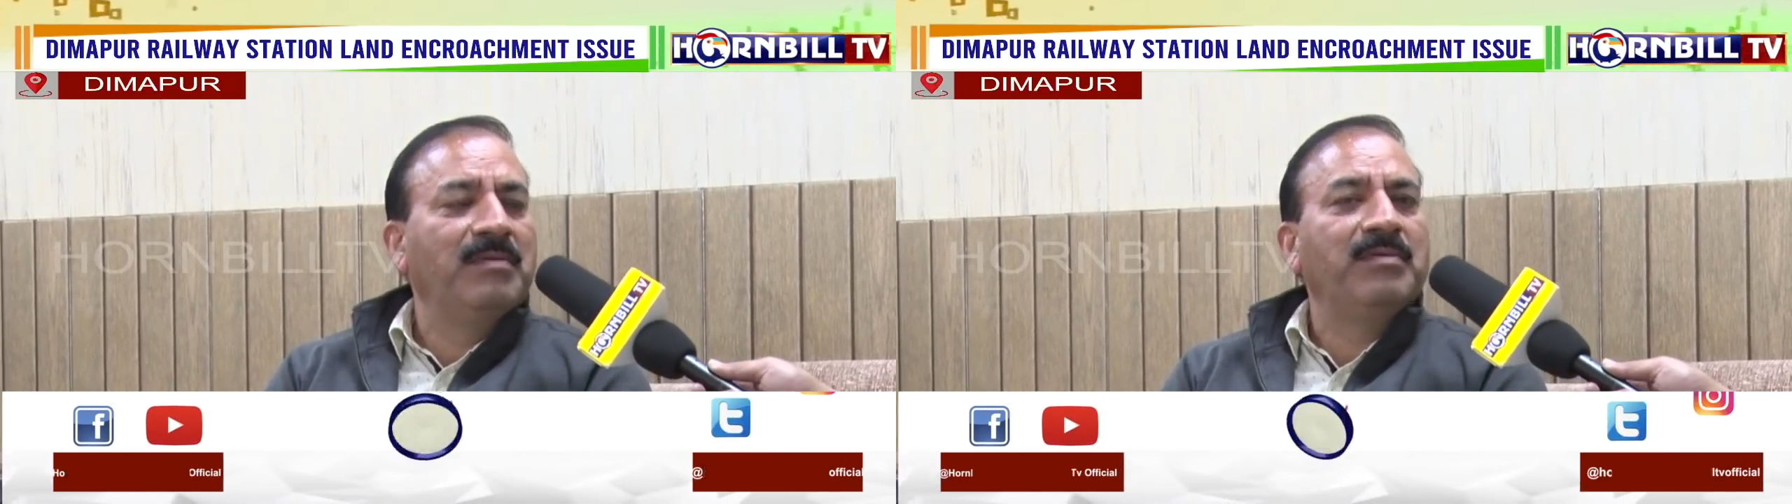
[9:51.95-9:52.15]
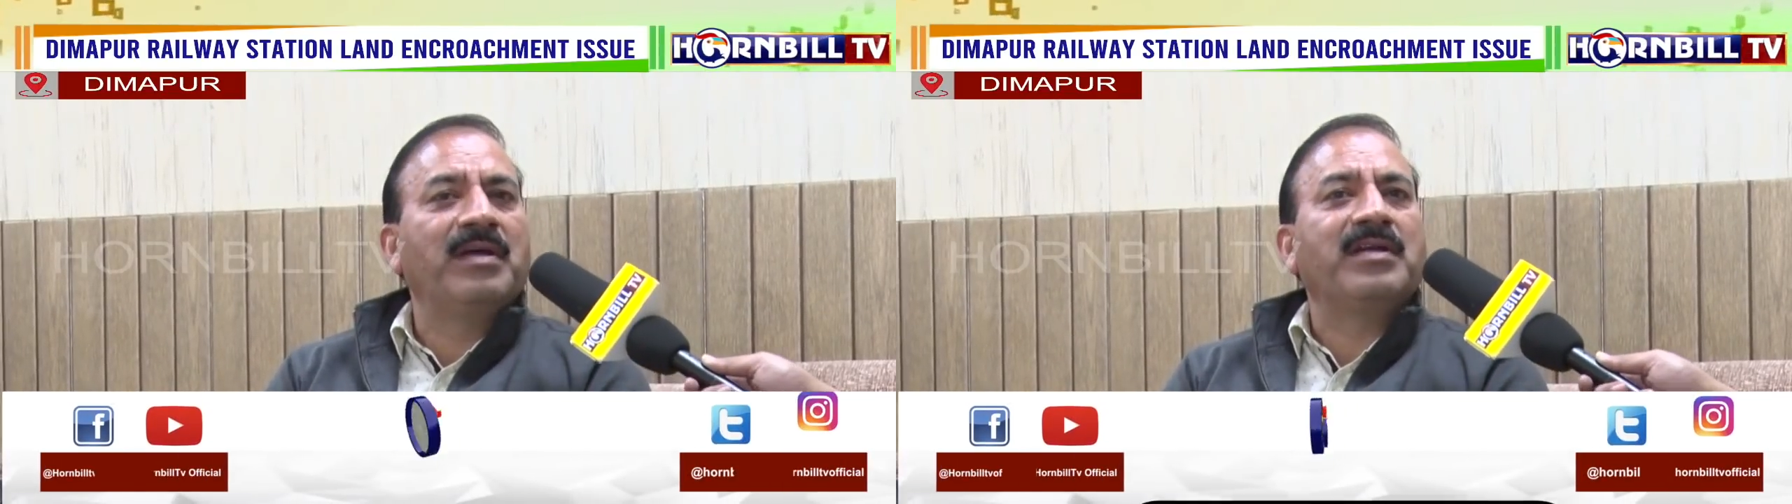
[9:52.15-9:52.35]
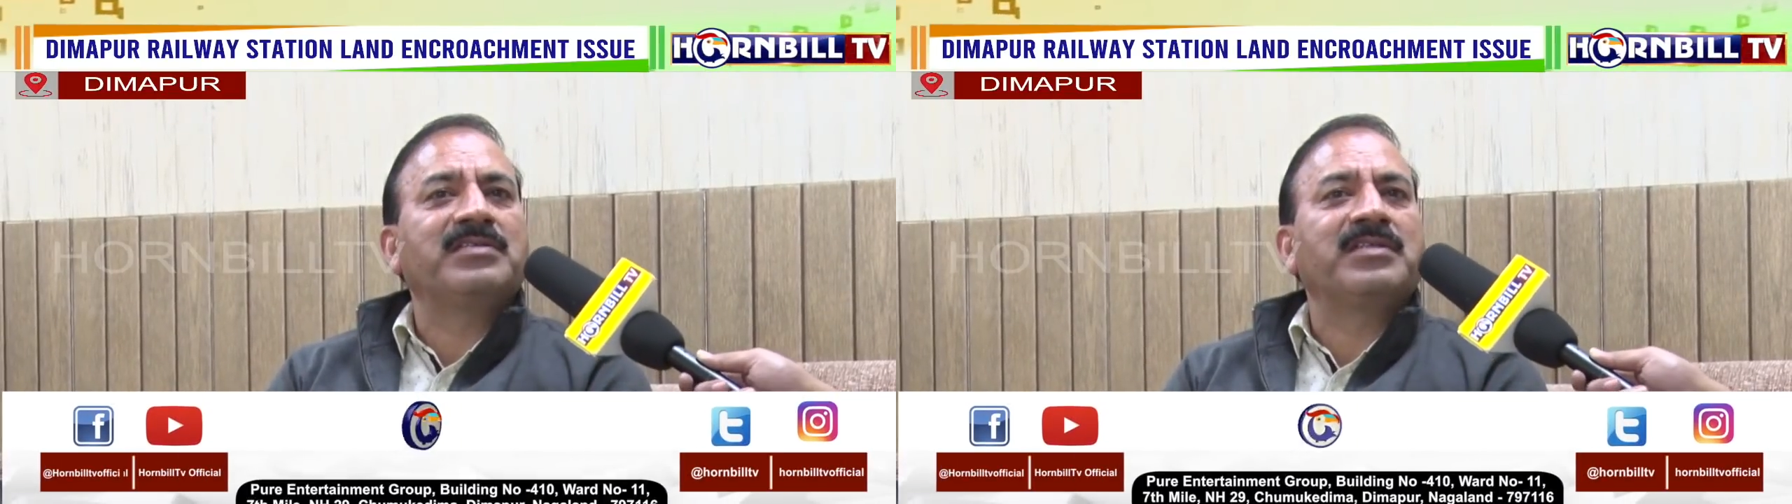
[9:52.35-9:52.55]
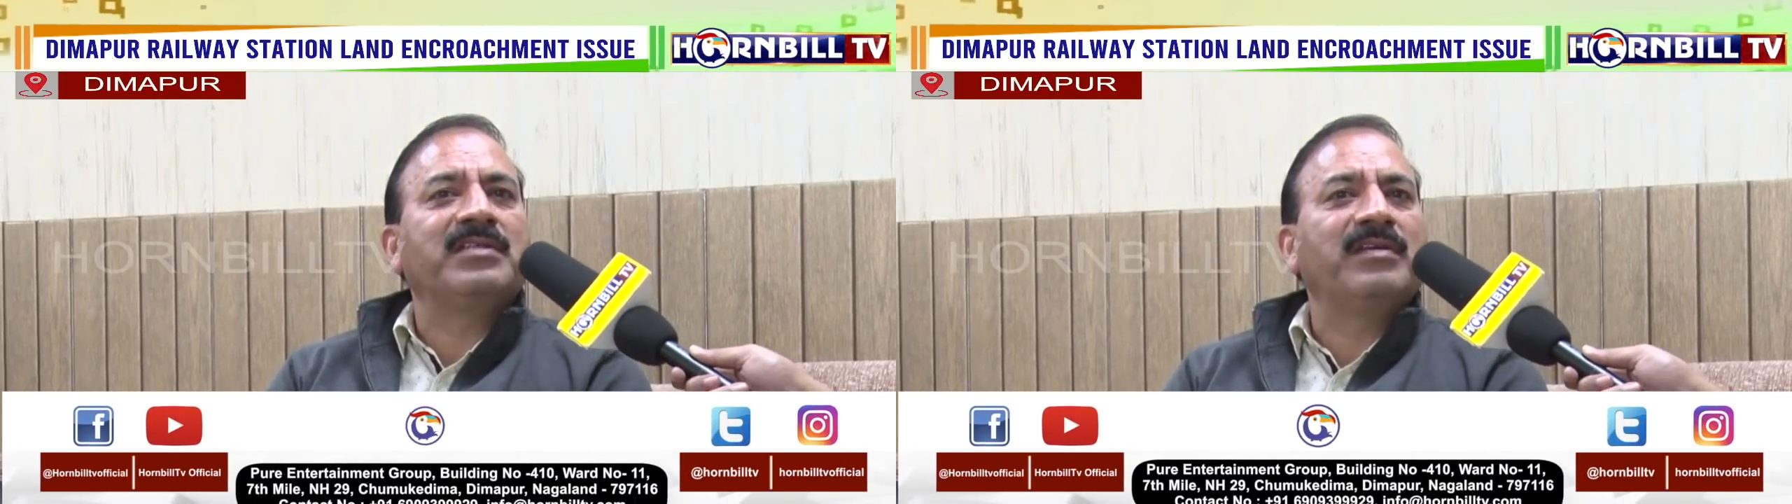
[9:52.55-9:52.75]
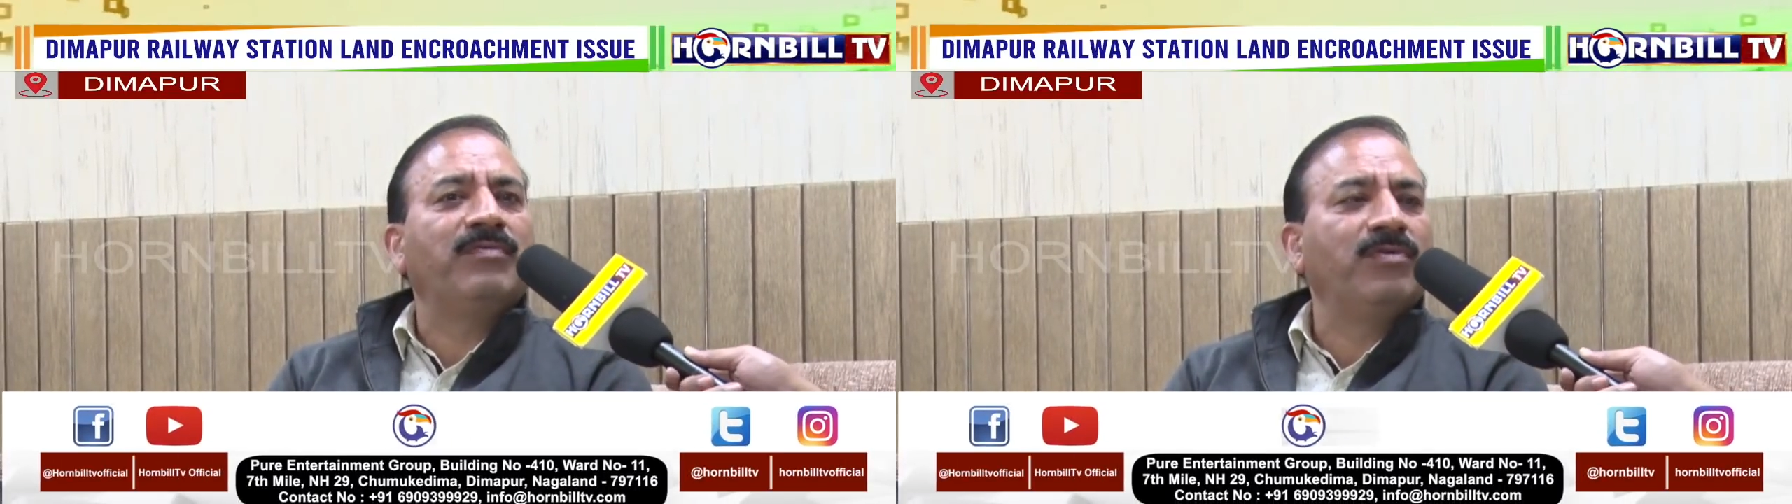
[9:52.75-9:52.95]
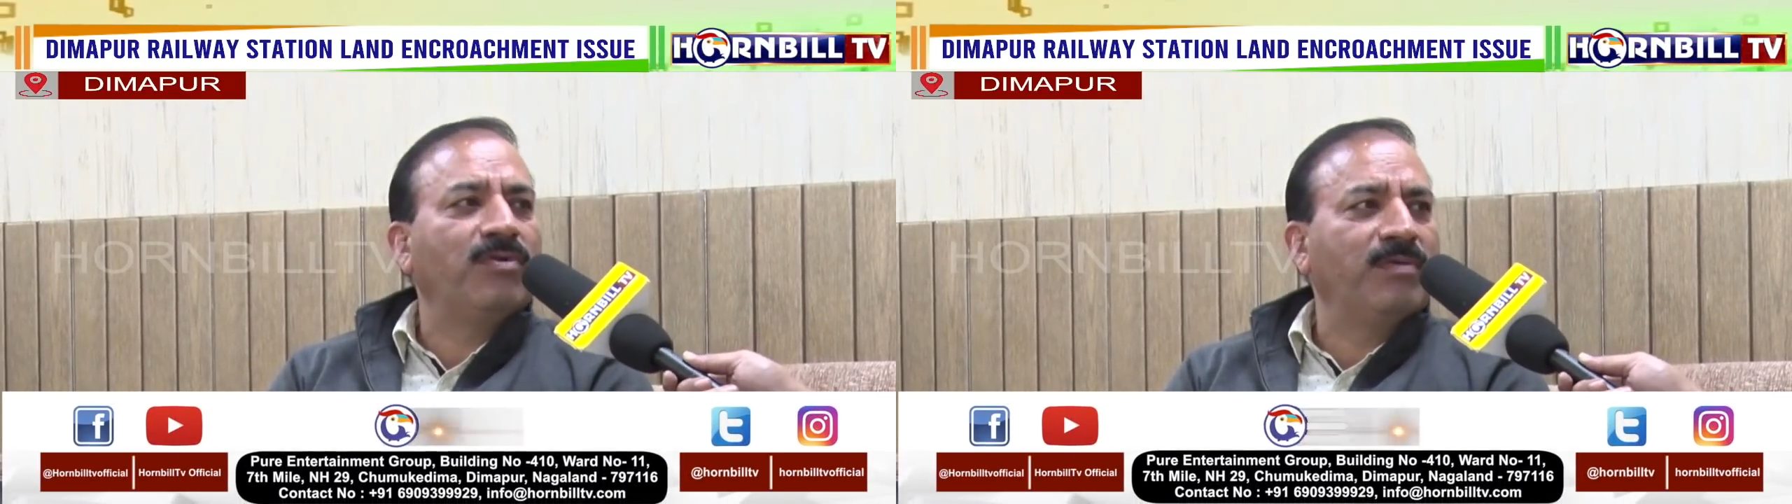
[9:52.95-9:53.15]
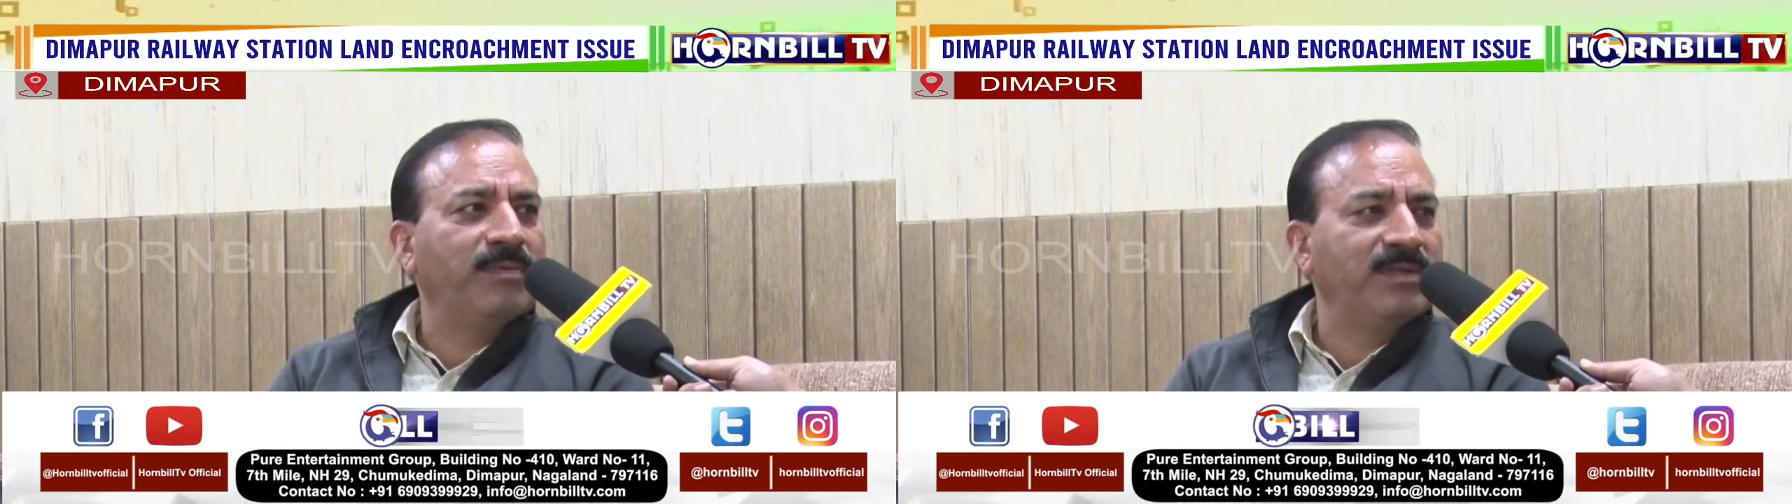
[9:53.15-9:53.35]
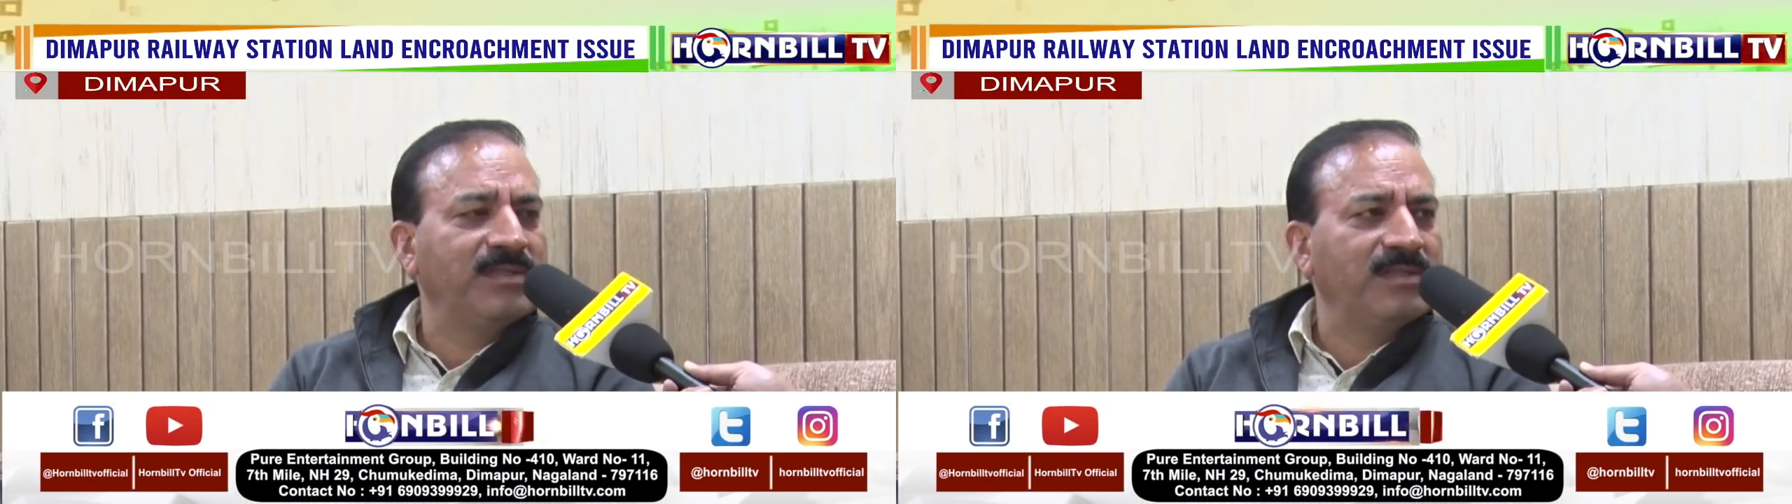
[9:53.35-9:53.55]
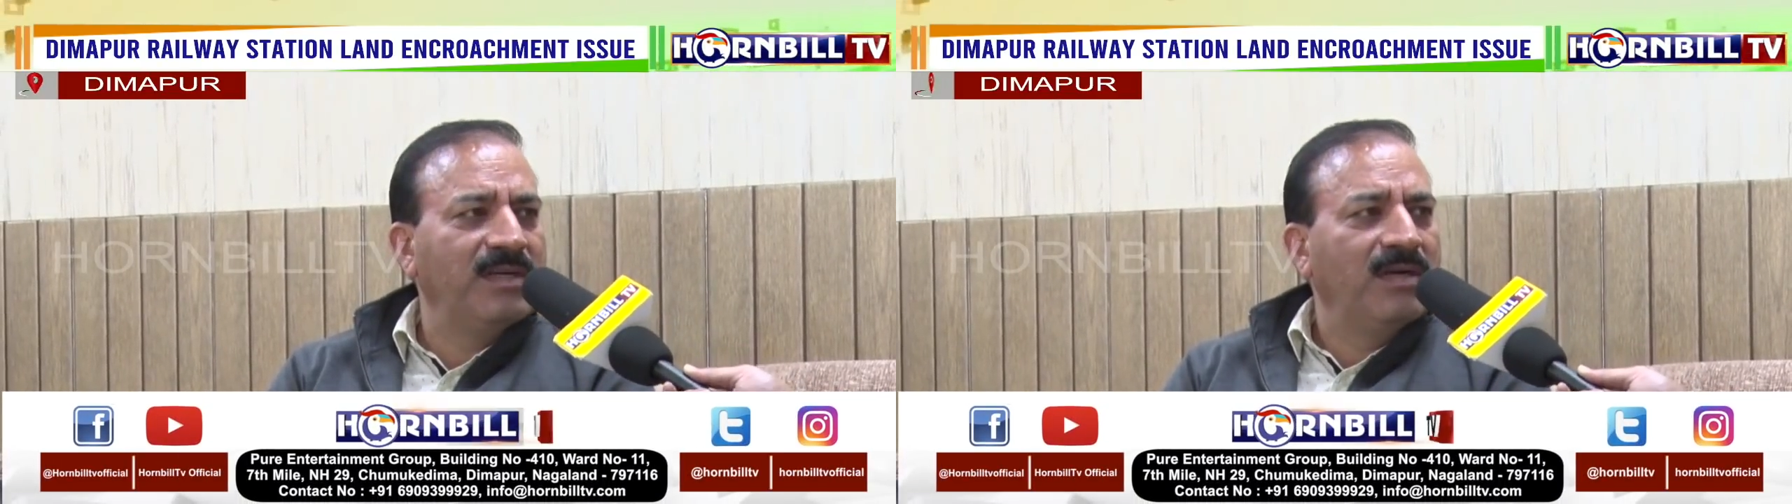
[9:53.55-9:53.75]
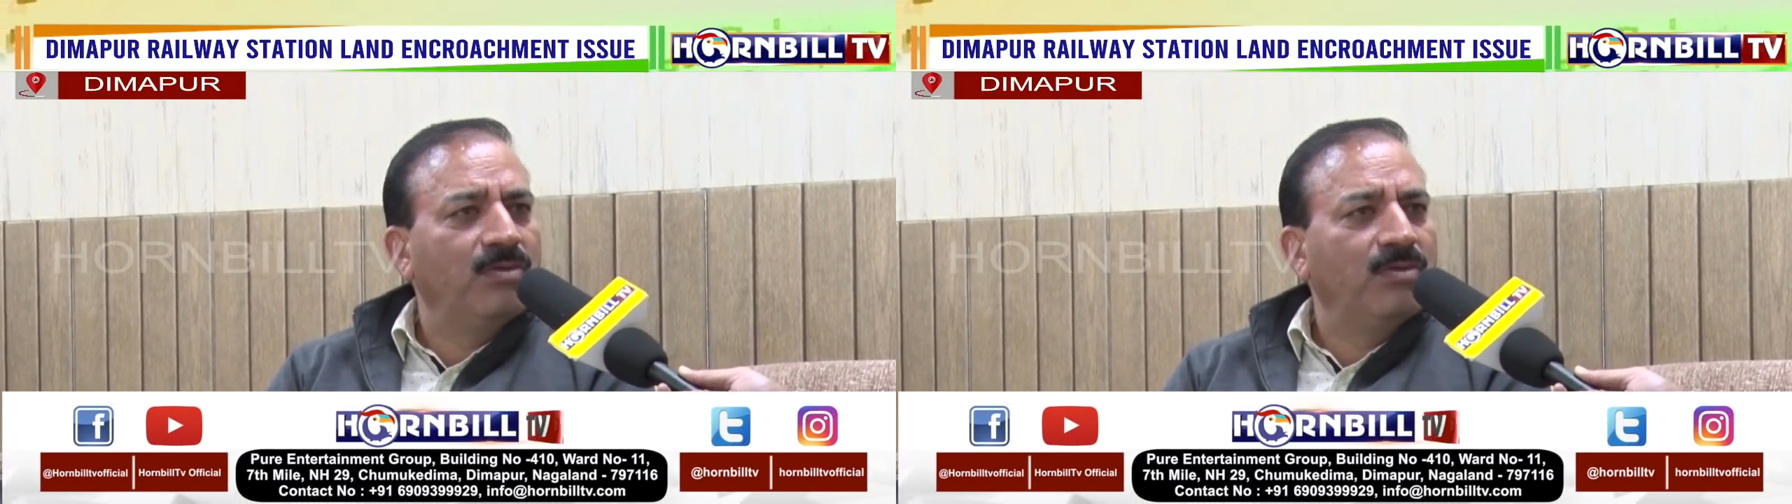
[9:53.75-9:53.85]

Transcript: we are constructing a foot over bridges.